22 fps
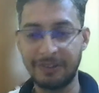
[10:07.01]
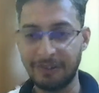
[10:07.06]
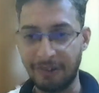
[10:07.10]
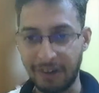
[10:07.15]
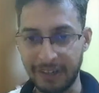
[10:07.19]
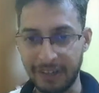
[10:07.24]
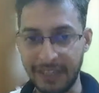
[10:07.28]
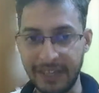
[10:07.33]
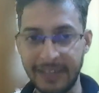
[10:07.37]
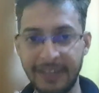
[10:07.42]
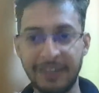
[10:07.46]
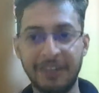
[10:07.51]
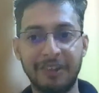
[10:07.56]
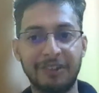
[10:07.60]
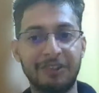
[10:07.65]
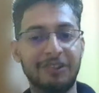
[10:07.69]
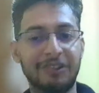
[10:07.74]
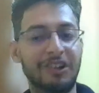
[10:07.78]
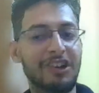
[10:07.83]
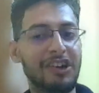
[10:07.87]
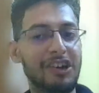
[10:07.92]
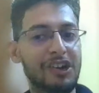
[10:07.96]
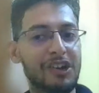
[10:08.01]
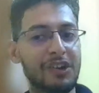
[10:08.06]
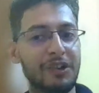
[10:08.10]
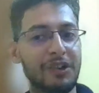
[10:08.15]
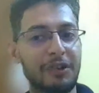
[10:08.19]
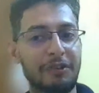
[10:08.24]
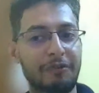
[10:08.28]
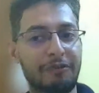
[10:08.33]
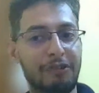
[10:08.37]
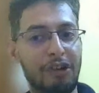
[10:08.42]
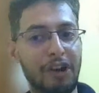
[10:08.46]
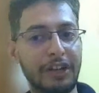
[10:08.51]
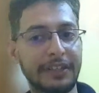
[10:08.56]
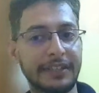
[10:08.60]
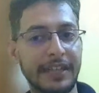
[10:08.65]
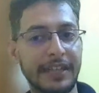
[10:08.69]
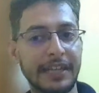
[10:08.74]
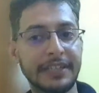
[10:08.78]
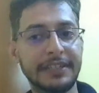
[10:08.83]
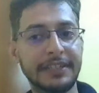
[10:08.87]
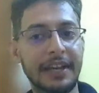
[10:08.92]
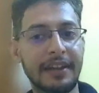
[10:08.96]
Okay, so for
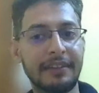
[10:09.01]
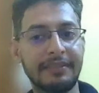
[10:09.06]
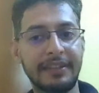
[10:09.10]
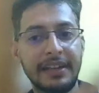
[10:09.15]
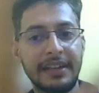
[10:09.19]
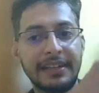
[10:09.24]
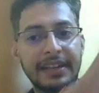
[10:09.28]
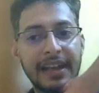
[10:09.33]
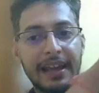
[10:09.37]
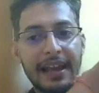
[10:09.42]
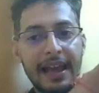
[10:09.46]
test data set,